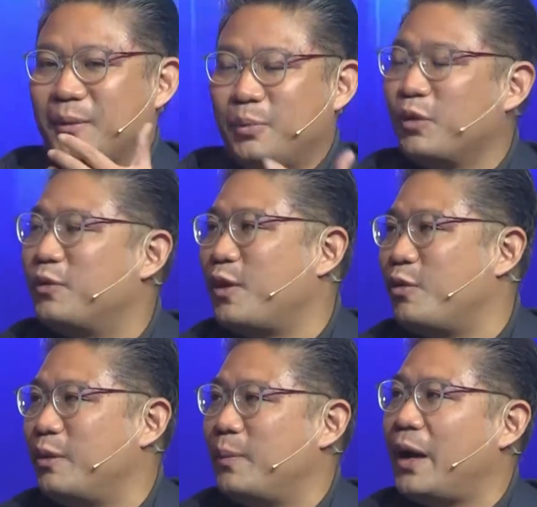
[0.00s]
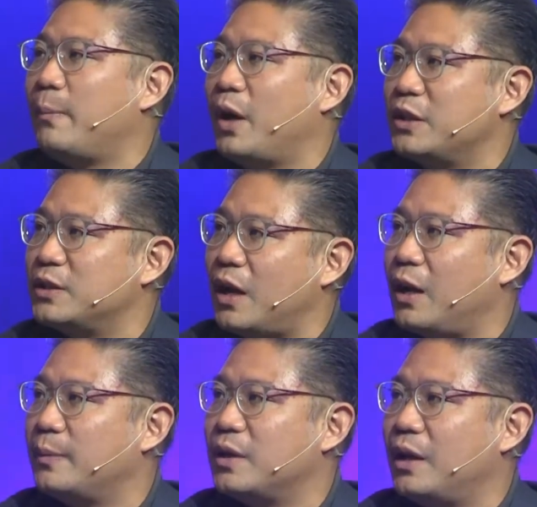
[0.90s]
put forward by
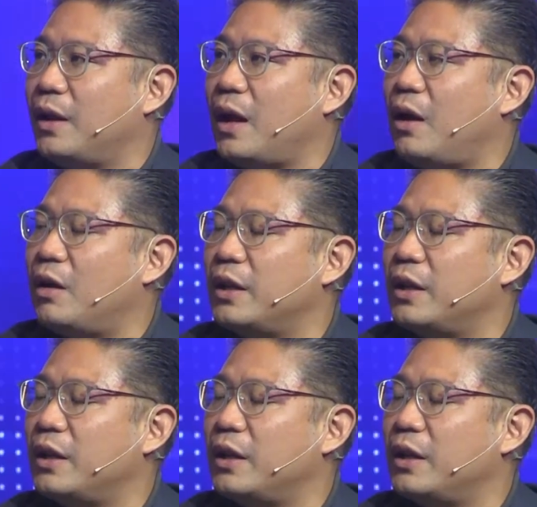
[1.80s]
startups? How are